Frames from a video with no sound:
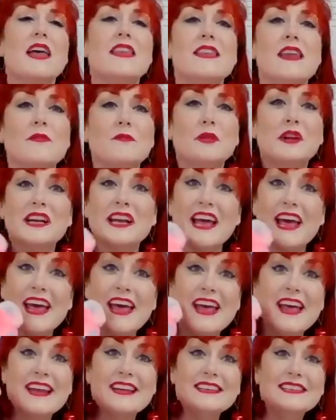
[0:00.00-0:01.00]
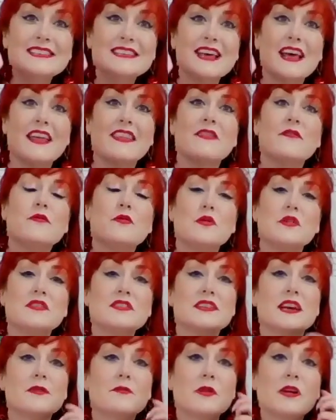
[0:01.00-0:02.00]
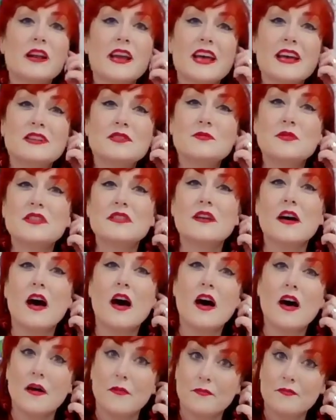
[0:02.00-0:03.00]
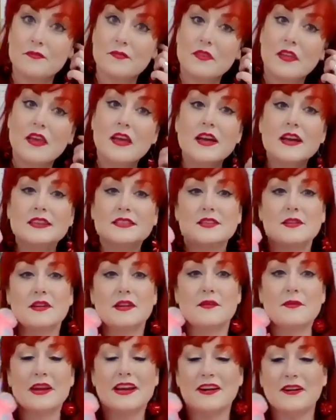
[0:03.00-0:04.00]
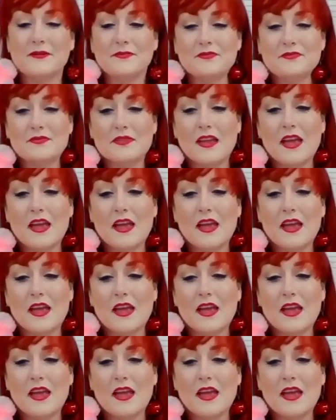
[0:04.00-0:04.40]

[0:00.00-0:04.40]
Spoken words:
And then we're going to end, on the fourth time, we're going to end with the hum. So here we go.